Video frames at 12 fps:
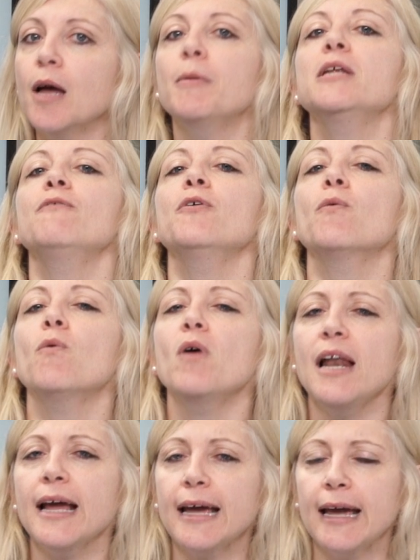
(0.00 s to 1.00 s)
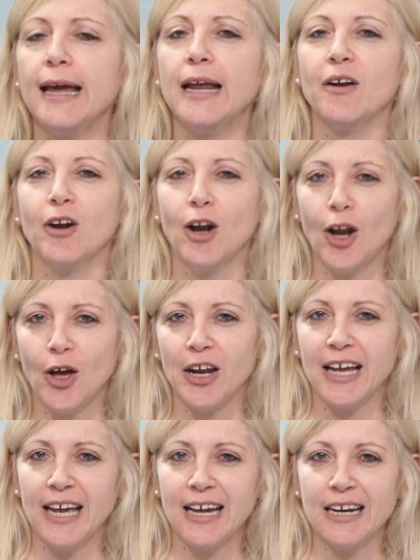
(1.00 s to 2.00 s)
But if you're really keen on
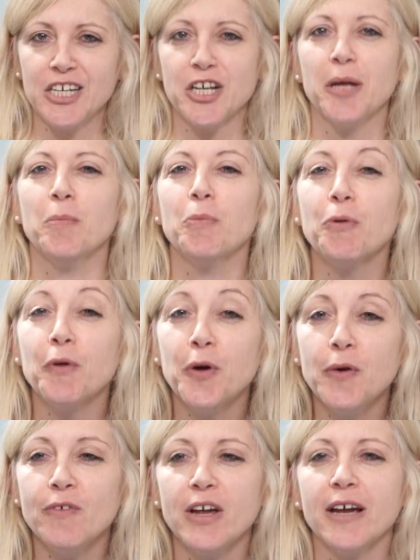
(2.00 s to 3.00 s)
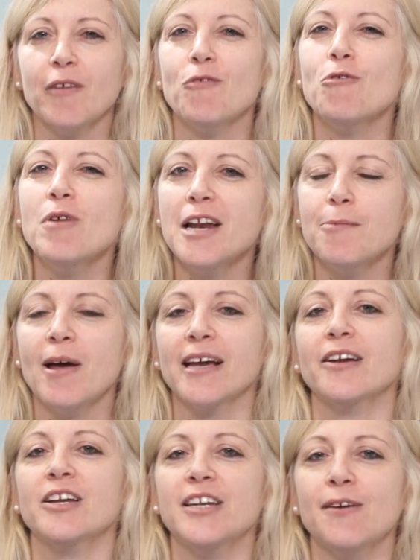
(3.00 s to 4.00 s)
learning English and improving and really
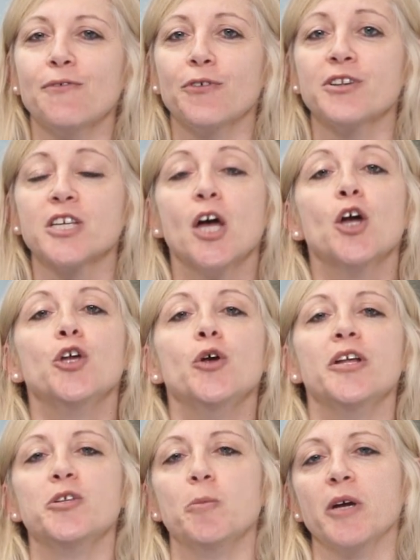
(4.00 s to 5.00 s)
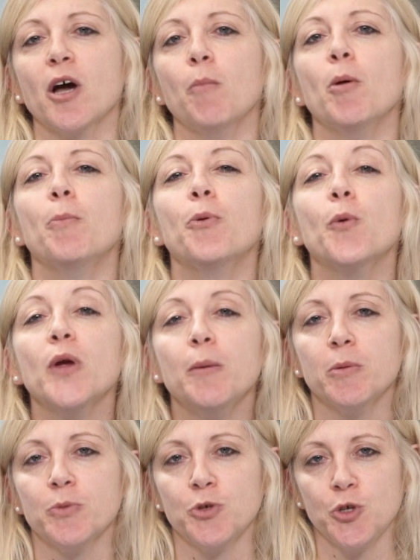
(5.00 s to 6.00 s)
making a difference, you need to become a
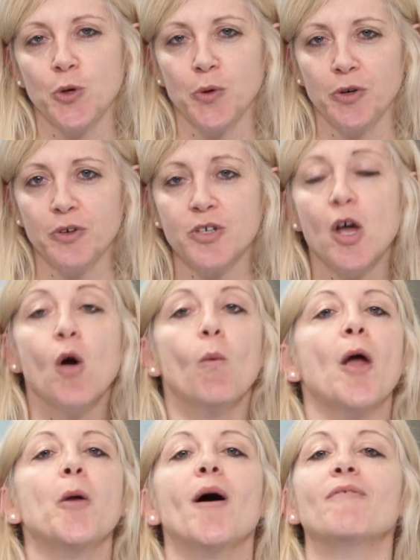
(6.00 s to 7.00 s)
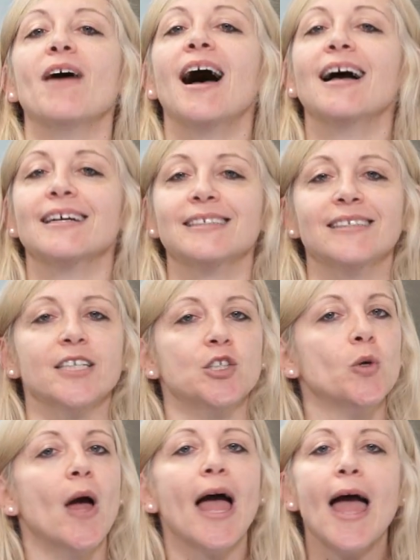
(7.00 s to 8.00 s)
premium student where you have access
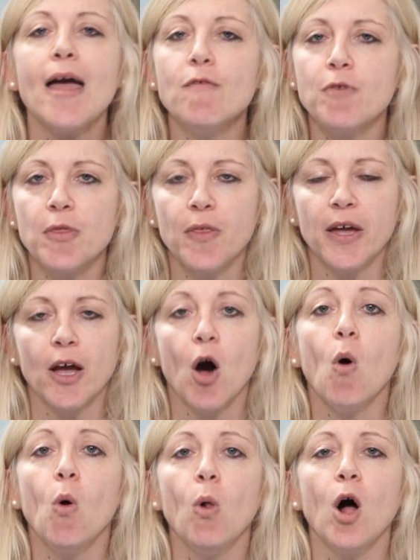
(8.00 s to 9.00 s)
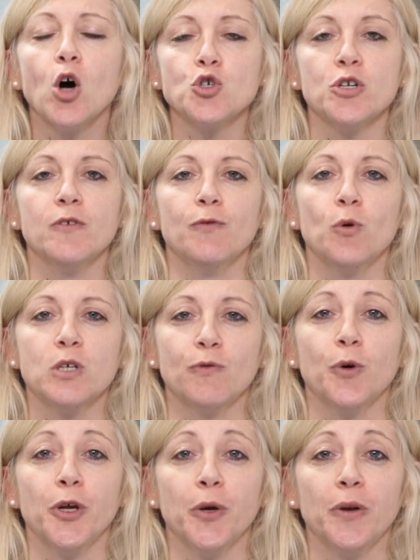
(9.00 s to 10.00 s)
to everything, all
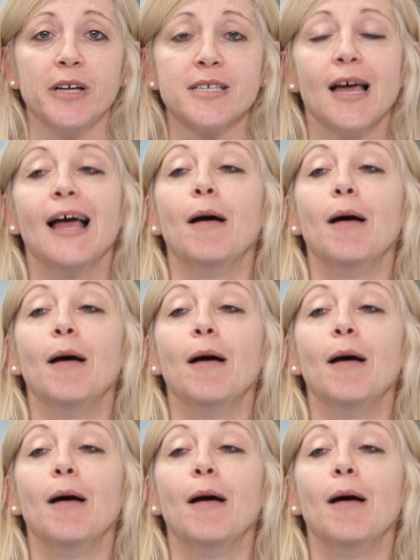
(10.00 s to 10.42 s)
144 units.